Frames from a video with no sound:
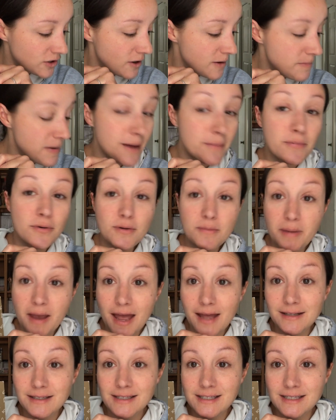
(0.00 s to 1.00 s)
Pampered
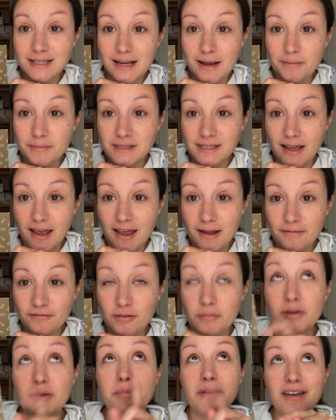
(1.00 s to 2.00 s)
Pets stamp set from
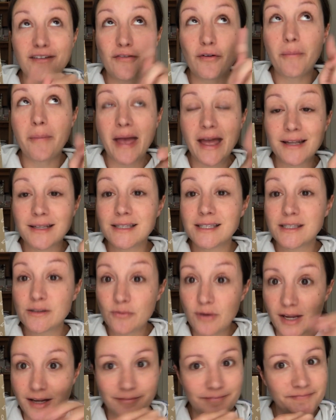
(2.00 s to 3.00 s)
the Playful Pets
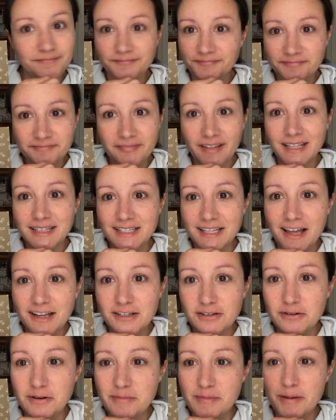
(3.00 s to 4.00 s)
Suite. It's a lot
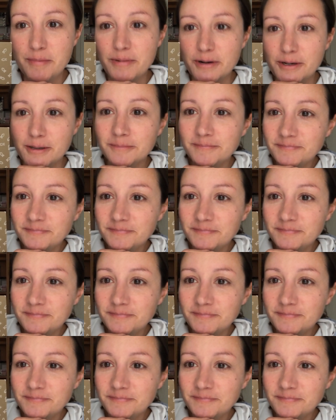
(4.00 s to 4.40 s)
to remember.